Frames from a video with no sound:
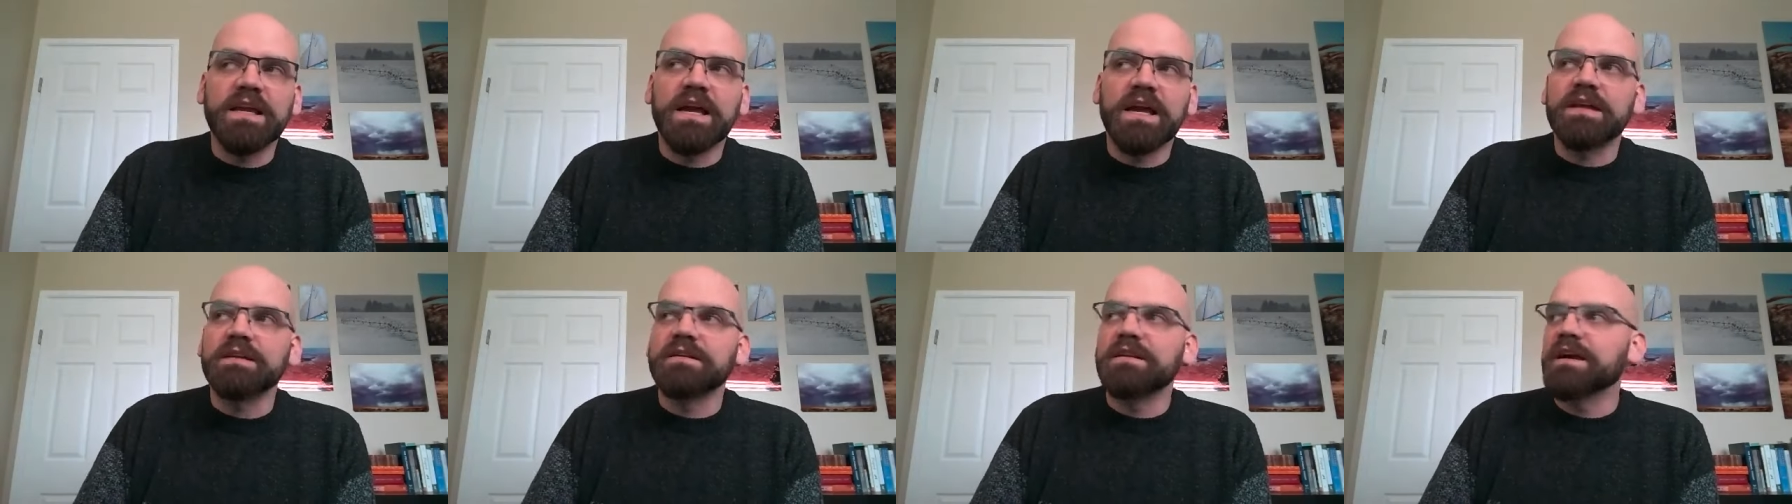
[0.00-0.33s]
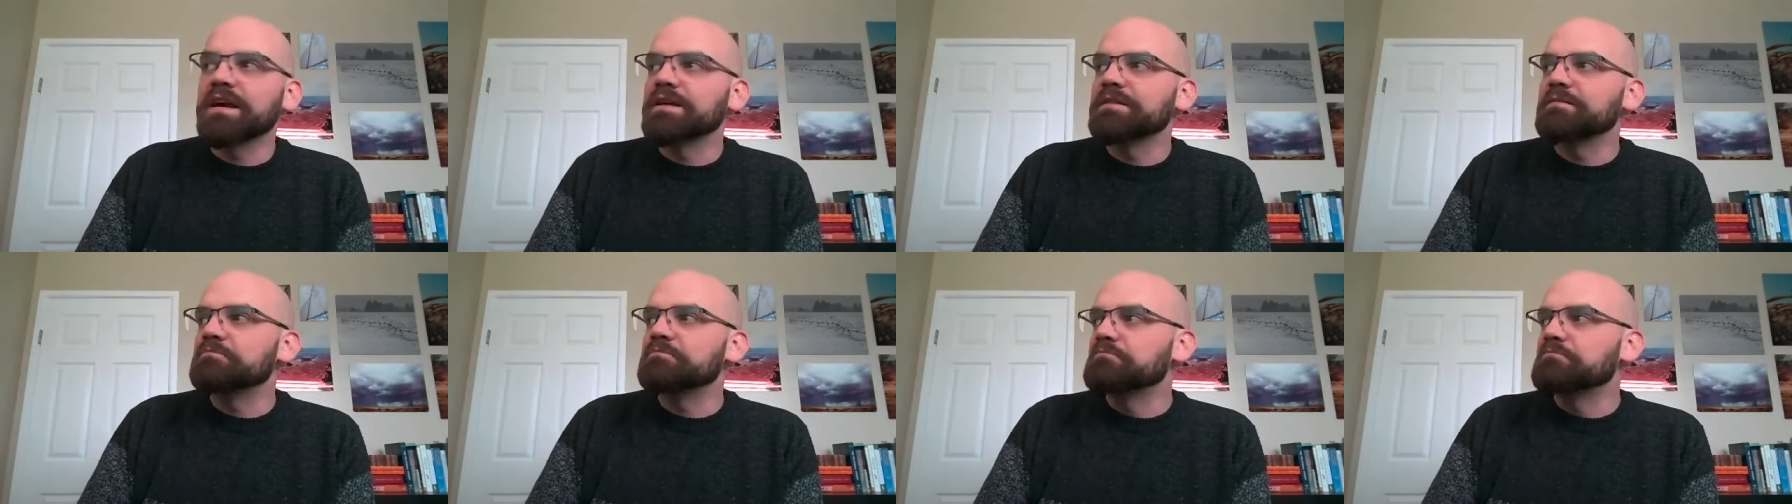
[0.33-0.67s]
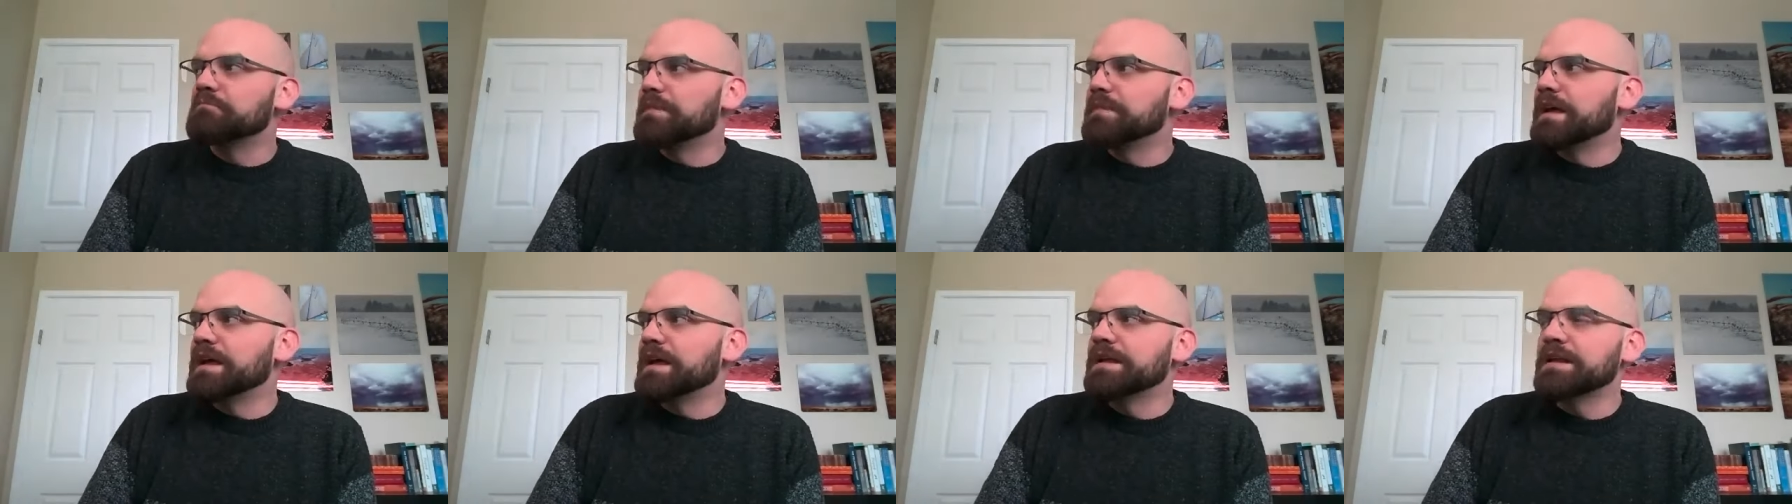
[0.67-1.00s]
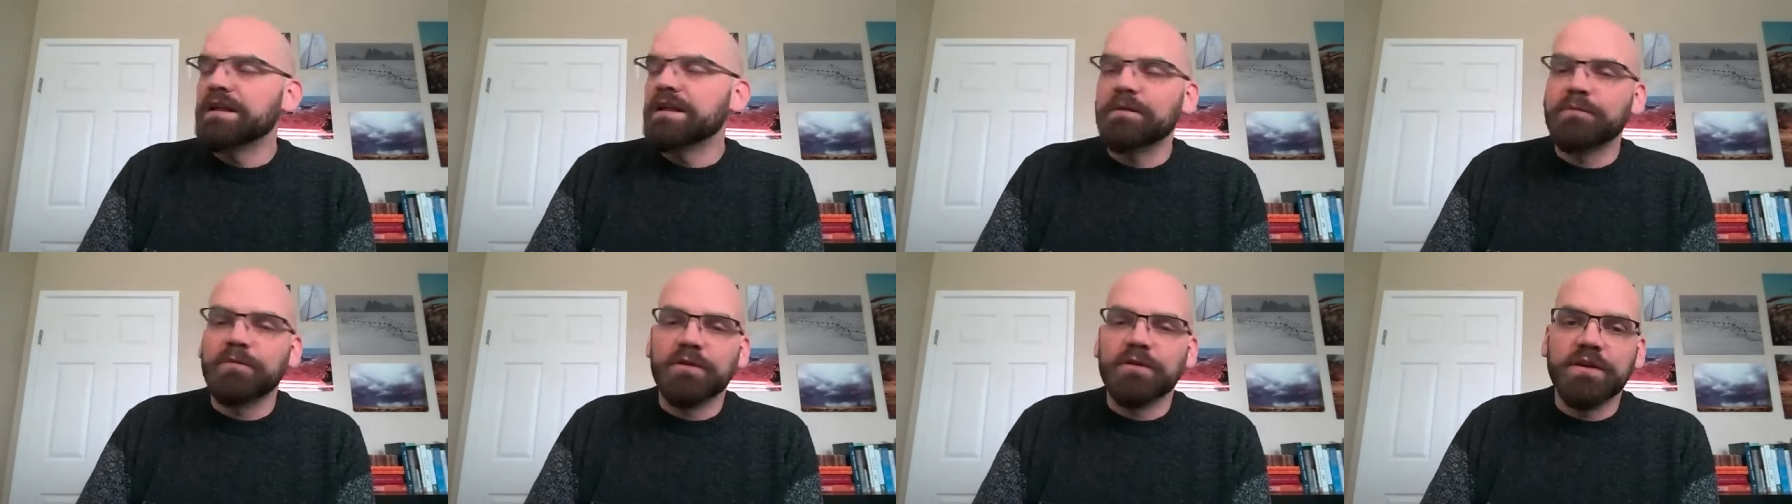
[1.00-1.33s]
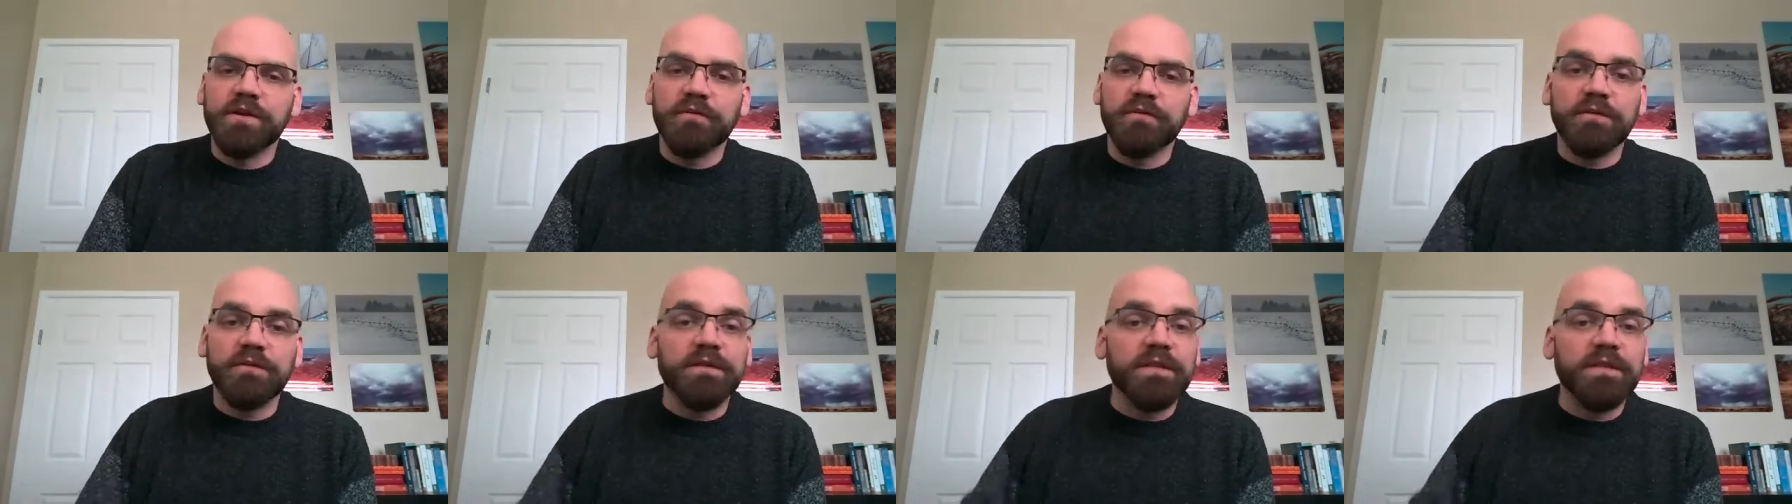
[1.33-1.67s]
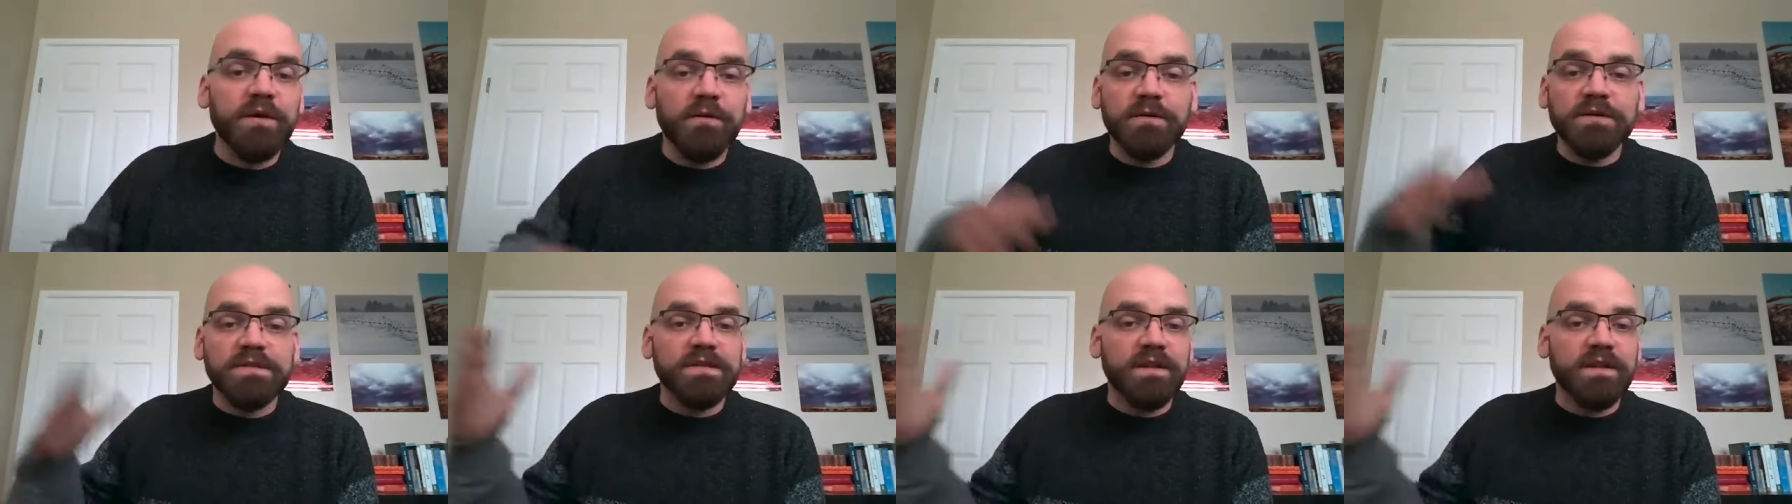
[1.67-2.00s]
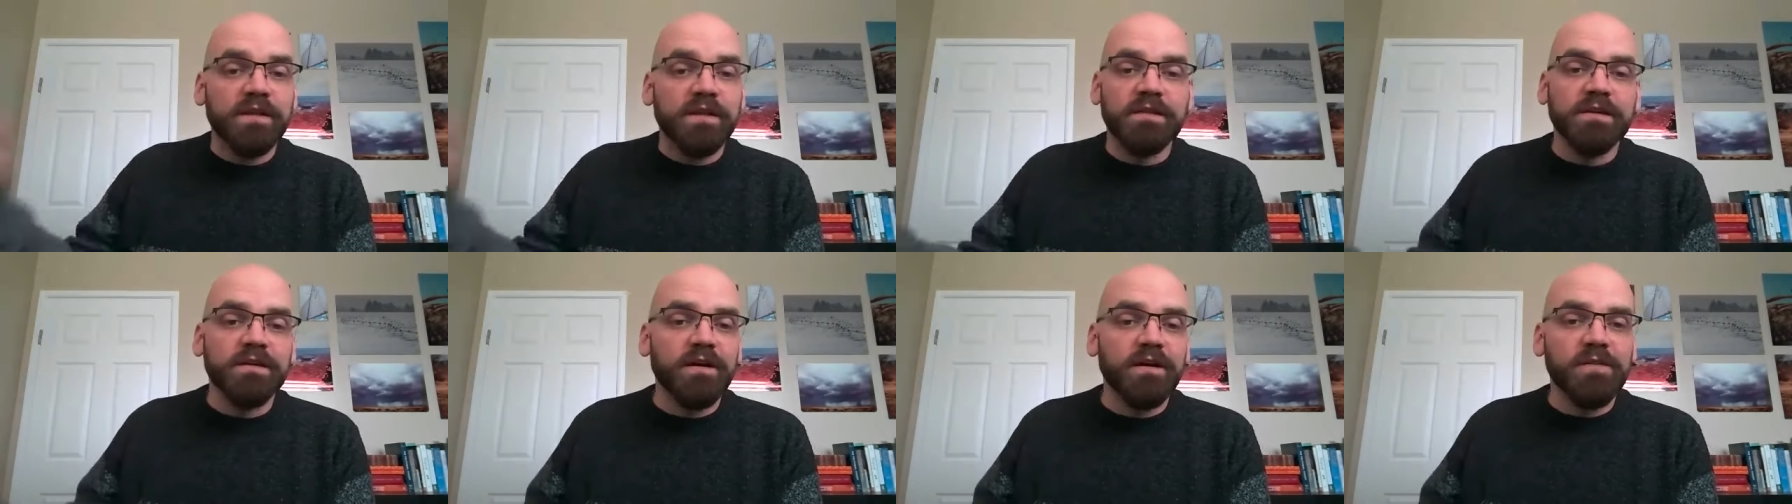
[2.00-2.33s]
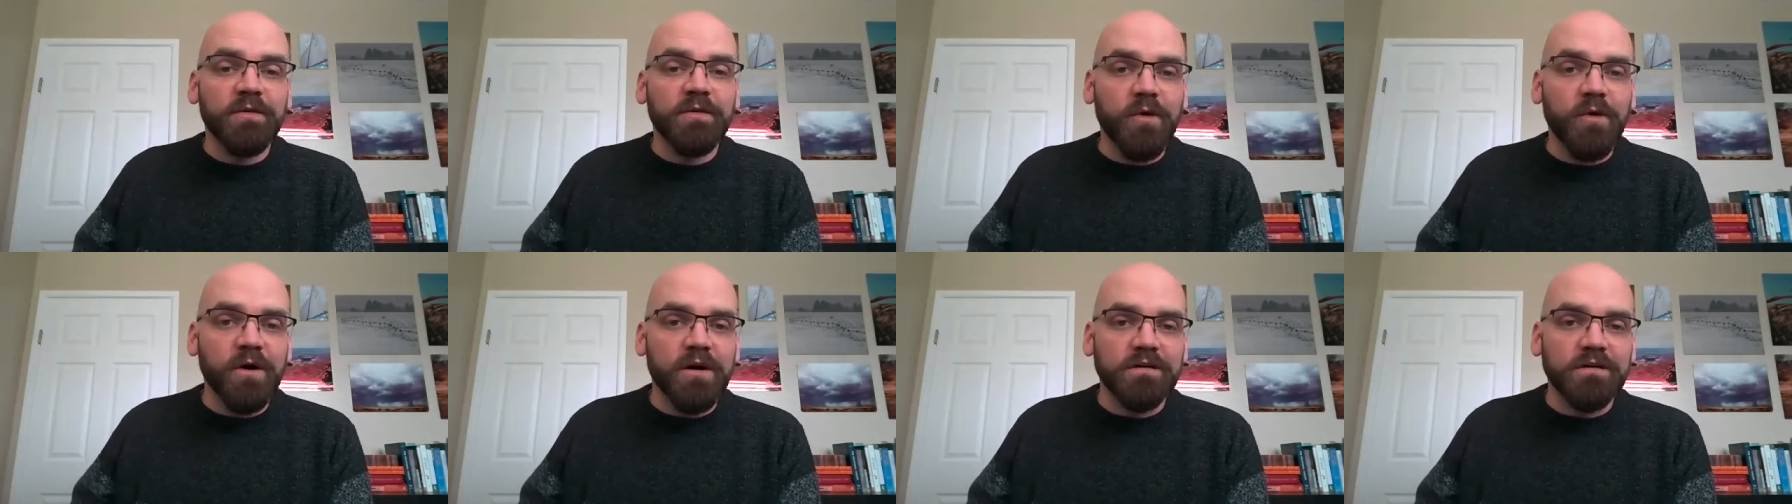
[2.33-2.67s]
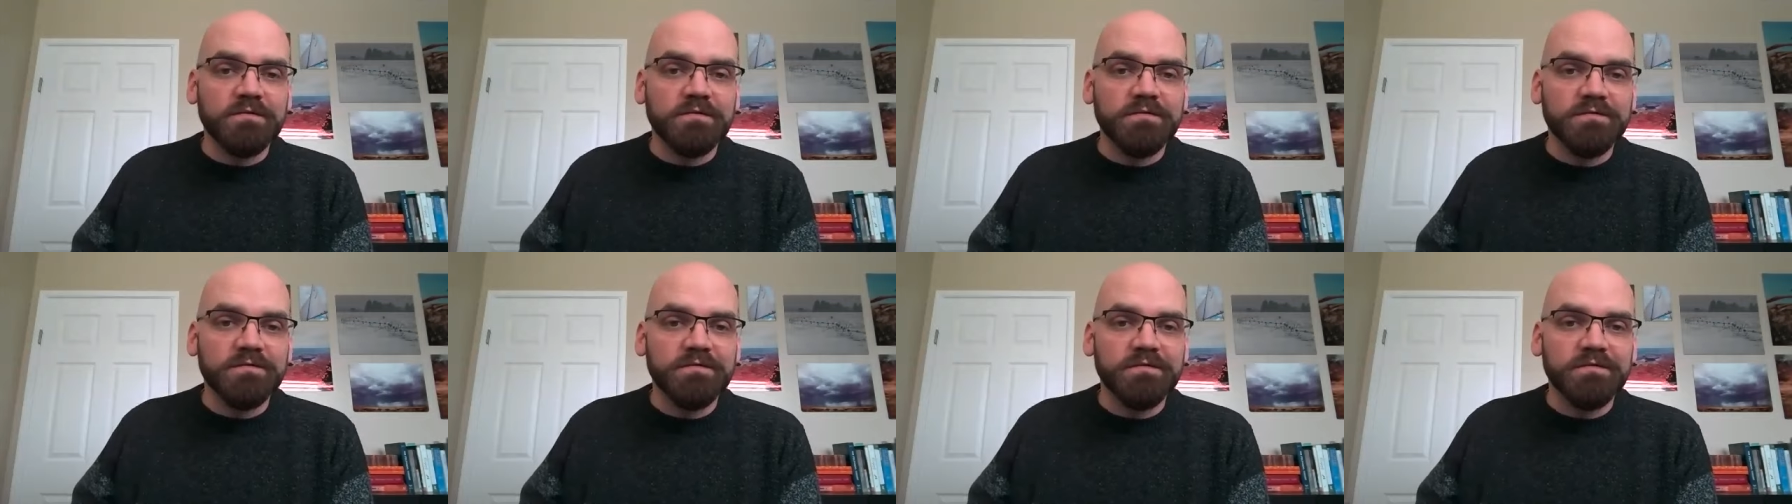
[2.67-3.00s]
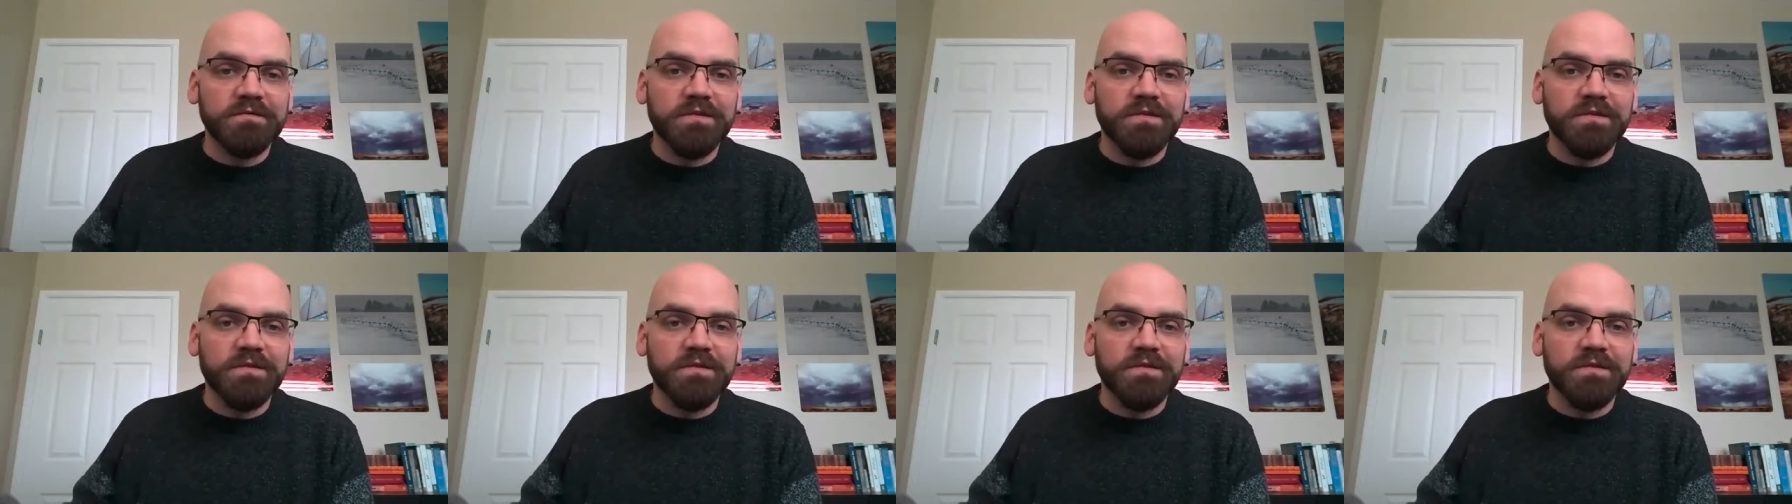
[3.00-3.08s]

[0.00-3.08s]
I, I ended up looking over. There was nothing on the wall.